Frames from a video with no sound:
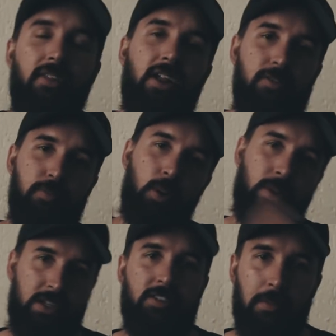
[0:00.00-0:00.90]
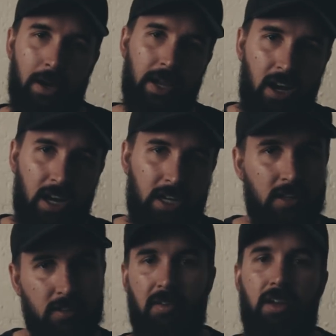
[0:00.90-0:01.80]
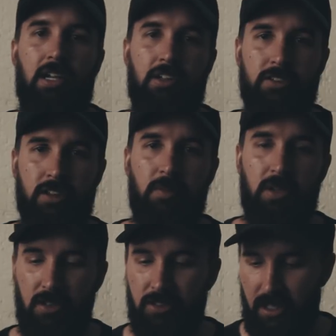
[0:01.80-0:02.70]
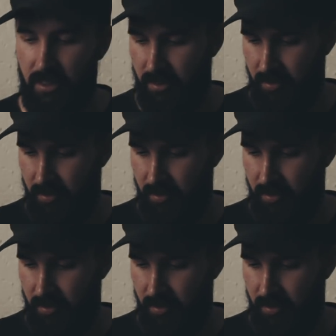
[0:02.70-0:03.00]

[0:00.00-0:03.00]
that I've bought this mic, I can finally stop using